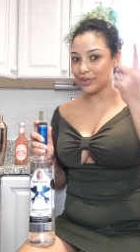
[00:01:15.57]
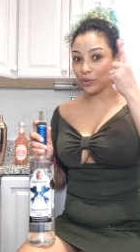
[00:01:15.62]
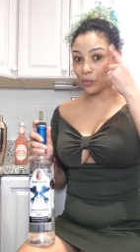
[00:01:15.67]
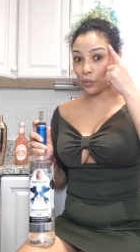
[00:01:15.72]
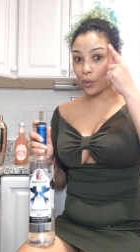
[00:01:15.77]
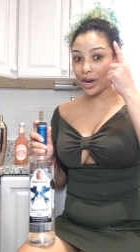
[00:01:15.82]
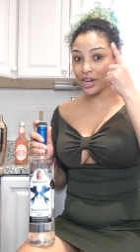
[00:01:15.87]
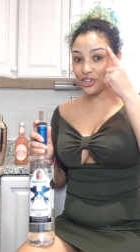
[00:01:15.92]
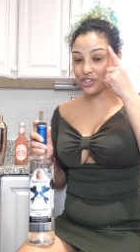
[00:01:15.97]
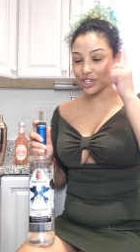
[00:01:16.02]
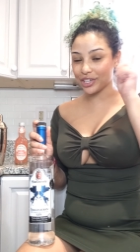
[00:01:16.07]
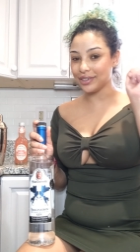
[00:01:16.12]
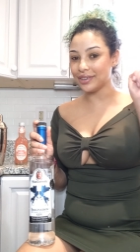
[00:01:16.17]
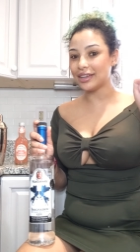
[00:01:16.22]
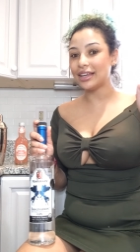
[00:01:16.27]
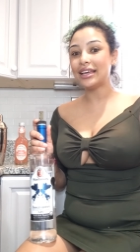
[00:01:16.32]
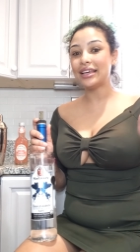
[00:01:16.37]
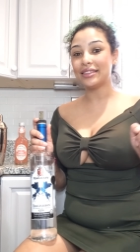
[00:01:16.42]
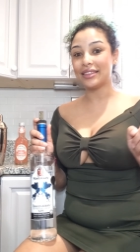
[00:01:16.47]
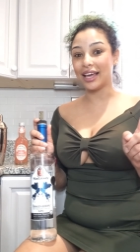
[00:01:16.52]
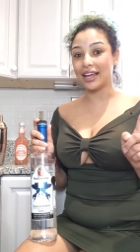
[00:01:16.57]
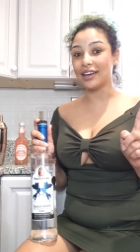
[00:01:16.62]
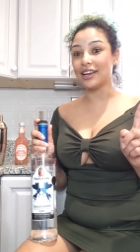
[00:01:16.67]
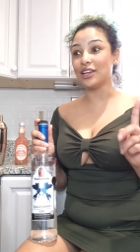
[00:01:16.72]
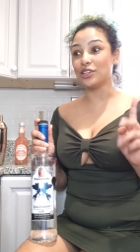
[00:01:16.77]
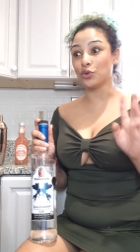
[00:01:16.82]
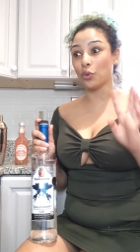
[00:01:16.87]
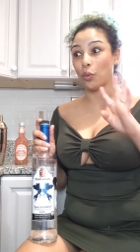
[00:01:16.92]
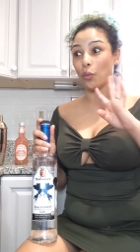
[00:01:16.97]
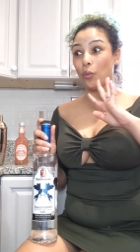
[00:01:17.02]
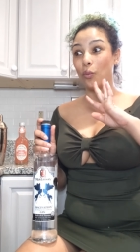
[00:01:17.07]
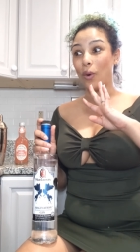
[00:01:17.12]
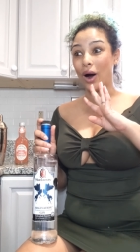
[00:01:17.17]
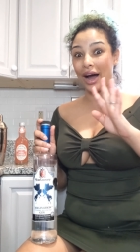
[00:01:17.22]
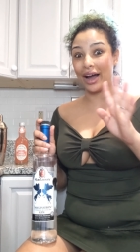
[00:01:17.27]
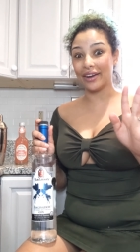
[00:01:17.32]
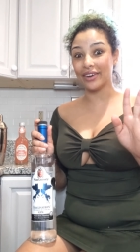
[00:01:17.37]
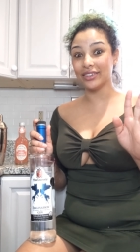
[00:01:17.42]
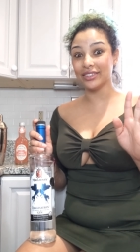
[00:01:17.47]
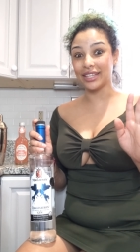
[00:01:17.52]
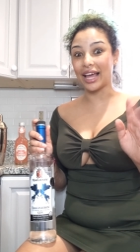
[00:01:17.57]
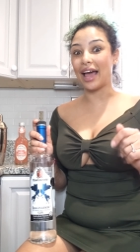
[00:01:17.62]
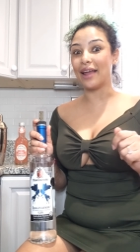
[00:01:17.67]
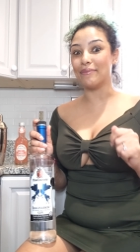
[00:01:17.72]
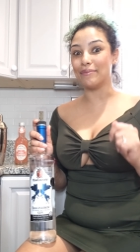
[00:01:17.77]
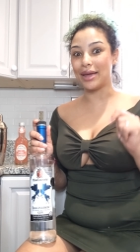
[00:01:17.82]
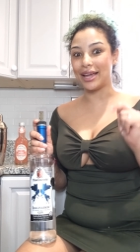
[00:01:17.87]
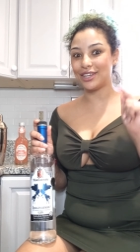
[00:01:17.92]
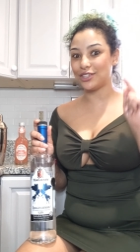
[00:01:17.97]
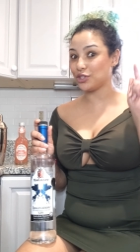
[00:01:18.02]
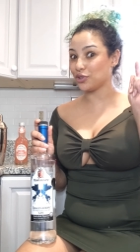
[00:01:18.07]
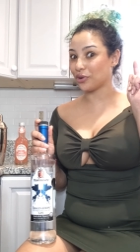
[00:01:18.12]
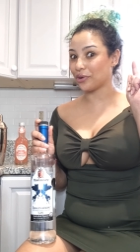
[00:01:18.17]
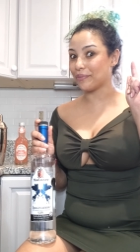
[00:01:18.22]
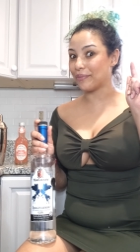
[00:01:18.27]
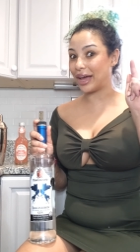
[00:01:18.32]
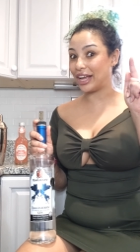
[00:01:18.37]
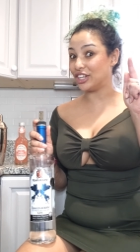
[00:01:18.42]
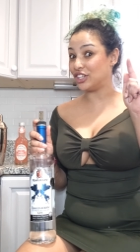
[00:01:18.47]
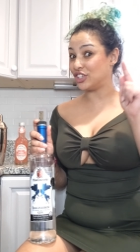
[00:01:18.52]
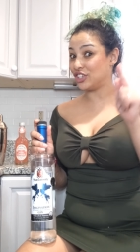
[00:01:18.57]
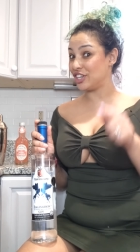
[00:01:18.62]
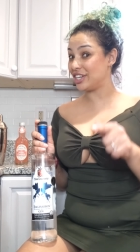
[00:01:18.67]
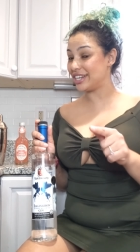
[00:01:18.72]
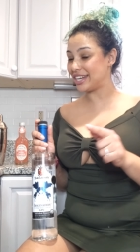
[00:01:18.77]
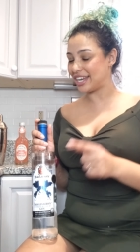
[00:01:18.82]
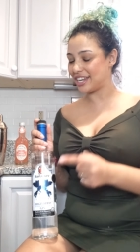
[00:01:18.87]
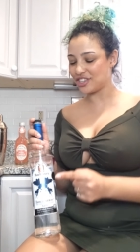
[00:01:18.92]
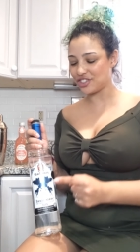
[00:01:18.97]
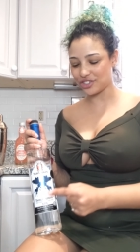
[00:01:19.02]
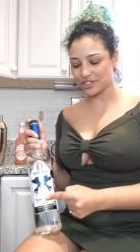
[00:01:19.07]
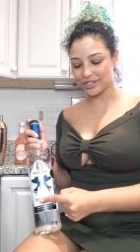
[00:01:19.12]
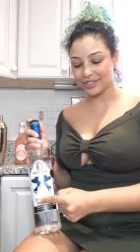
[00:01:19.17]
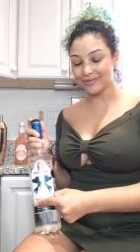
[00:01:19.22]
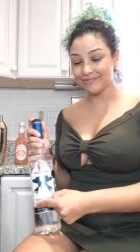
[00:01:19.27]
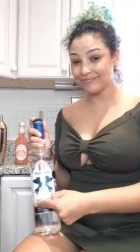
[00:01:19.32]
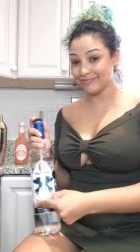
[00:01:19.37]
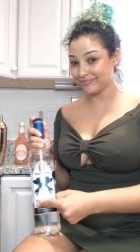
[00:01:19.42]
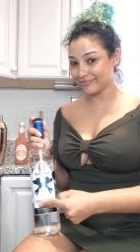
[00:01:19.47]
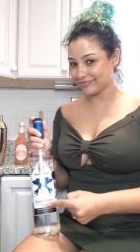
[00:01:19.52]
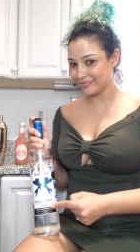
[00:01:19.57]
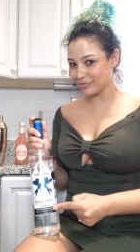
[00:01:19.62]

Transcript: one gin that is wild and makes your imagination